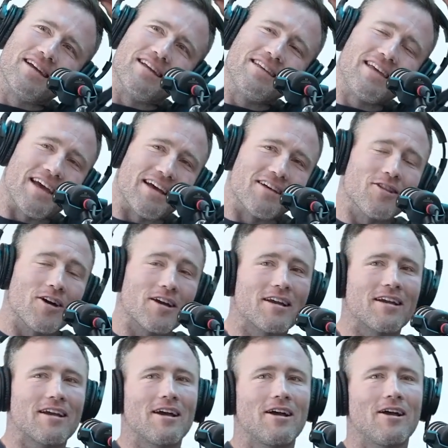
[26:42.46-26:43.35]

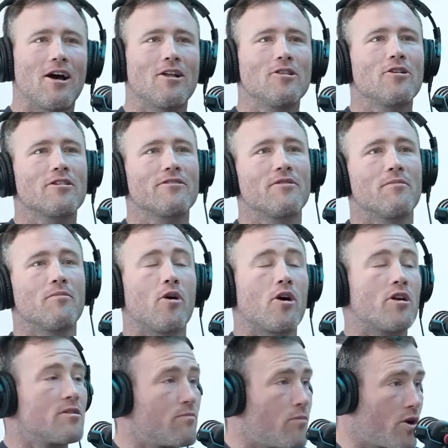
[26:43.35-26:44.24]
lot of it
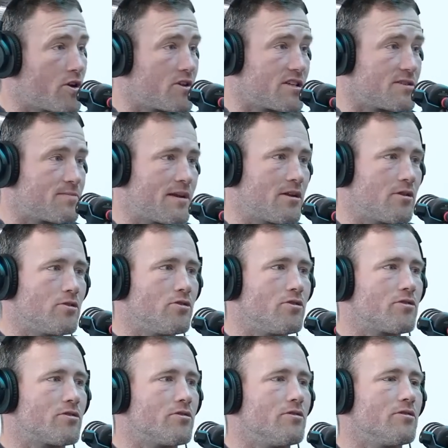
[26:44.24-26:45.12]
might have just been a
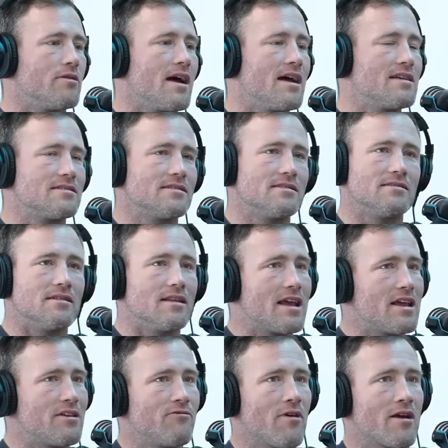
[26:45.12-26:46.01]
look, or as a
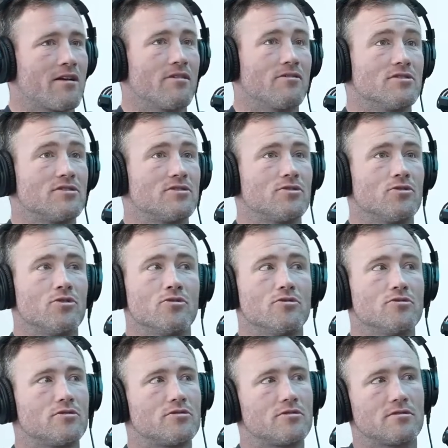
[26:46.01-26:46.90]
lead runner, as soon
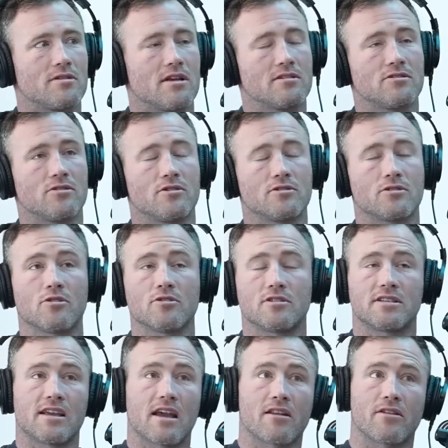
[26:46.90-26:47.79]
as I'd
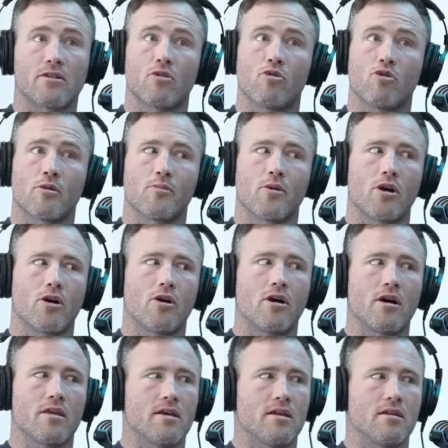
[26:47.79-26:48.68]
see out of the corner of my
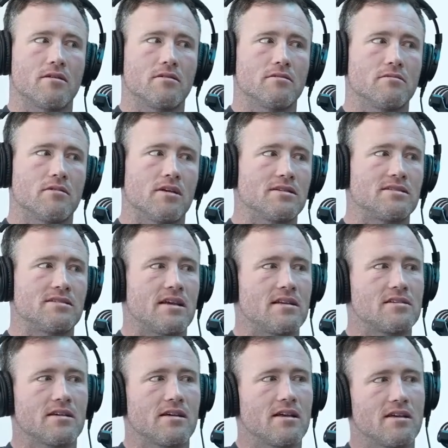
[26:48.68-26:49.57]
eye that a
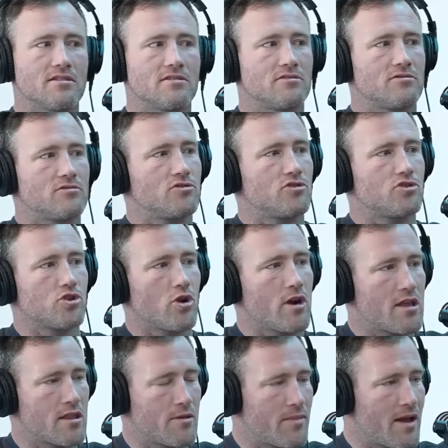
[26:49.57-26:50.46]
centre has shot
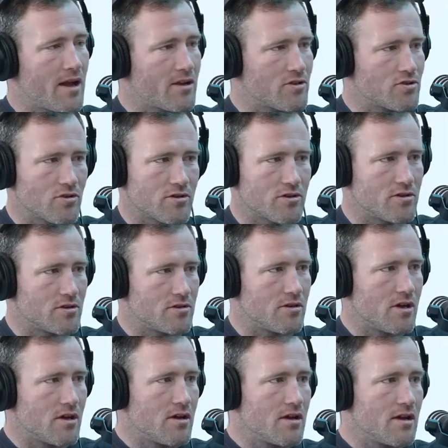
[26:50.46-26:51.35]
out the back and tried to
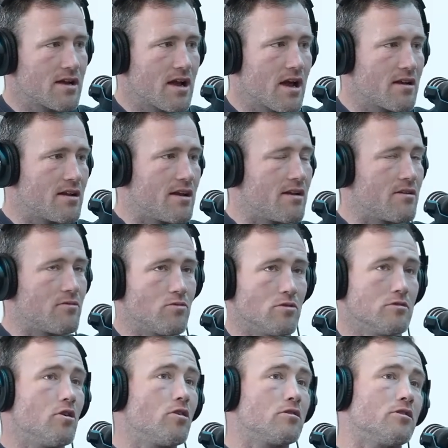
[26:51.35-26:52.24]
cut down.
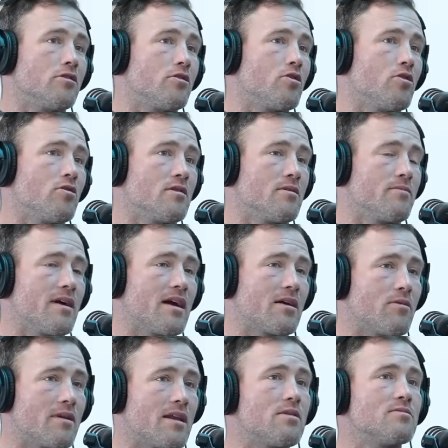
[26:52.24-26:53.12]
Well, Lachlan Coote at the
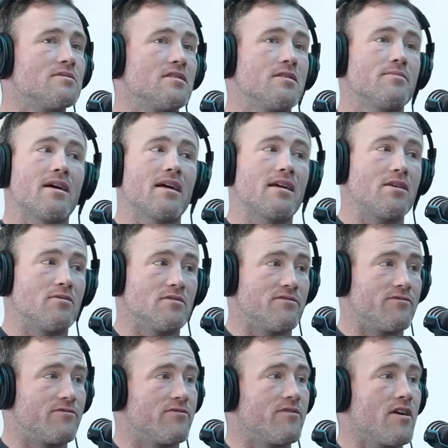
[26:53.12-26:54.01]
back, when he was at the back, he
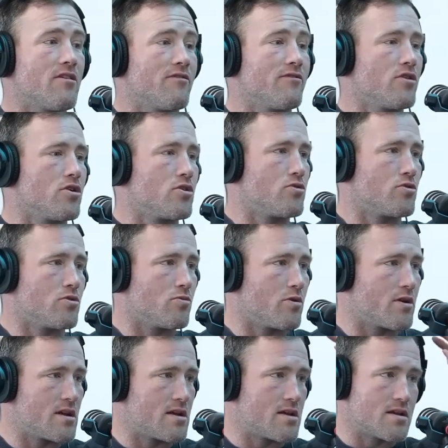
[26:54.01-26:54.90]
was very, very good at
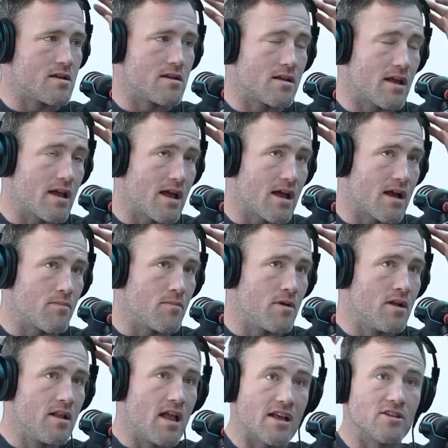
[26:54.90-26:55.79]
what he did.
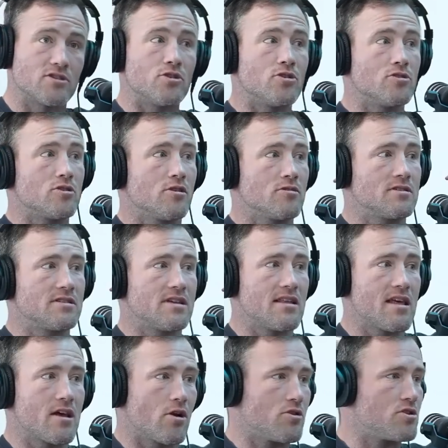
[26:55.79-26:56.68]
As soon as I'd see
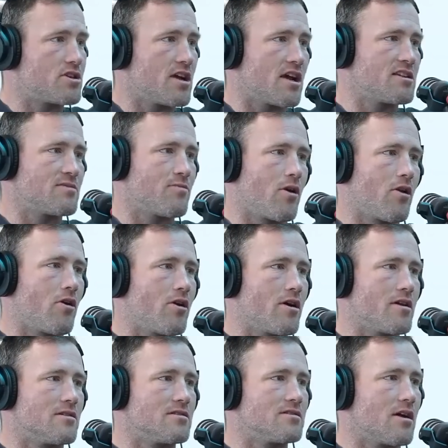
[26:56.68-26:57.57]
that, I'd change my
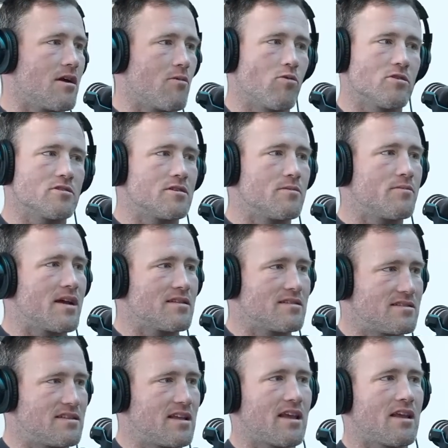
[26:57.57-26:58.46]
line. So it wasn't about
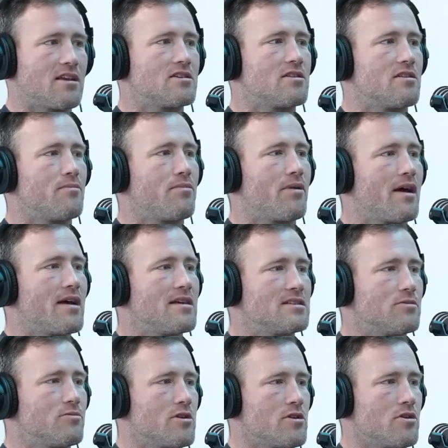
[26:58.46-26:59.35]
sticking to the plays
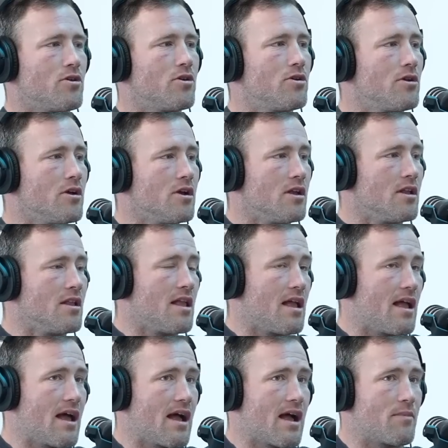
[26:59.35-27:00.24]
that we knew.
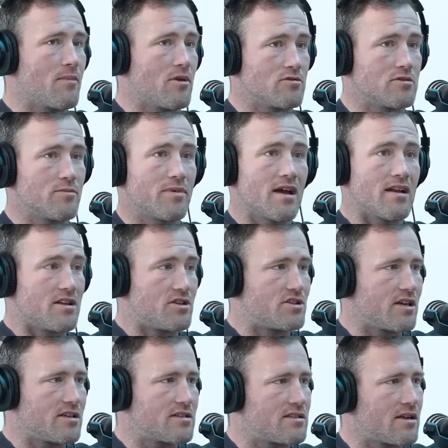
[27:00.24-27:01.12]
It was about
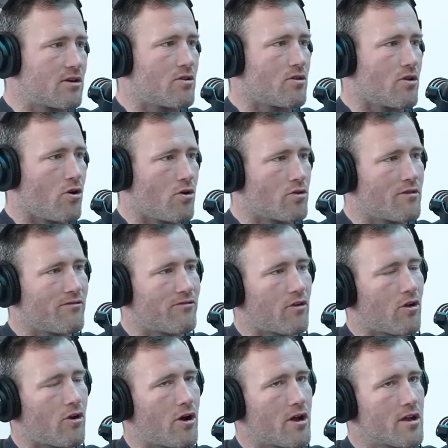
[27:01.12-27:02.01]
adjusting on the
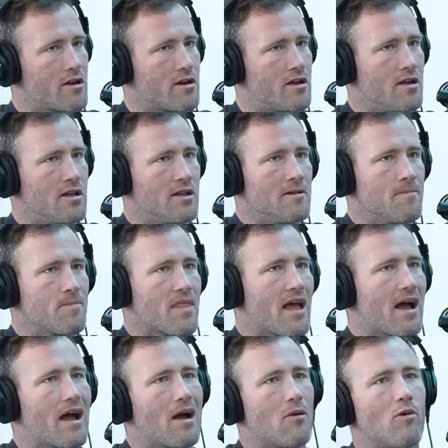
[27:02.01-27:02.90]
fly. And
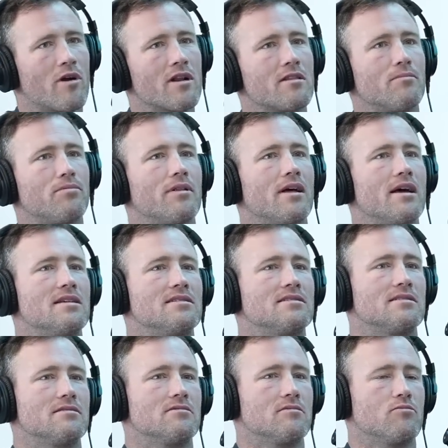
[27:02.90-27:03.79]
one of the
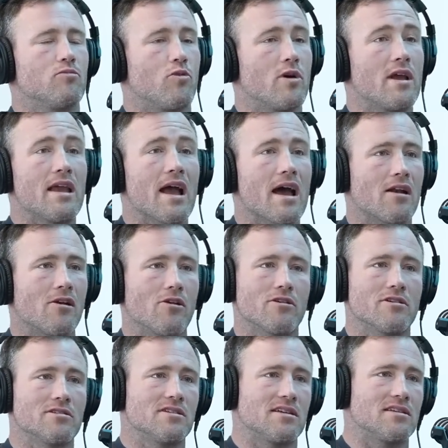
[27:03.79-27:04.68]
plays that we had a
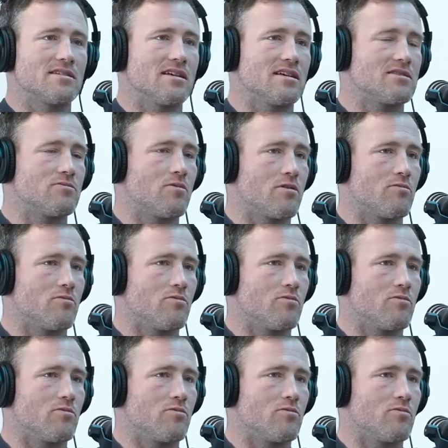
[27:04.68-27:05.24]
lot of success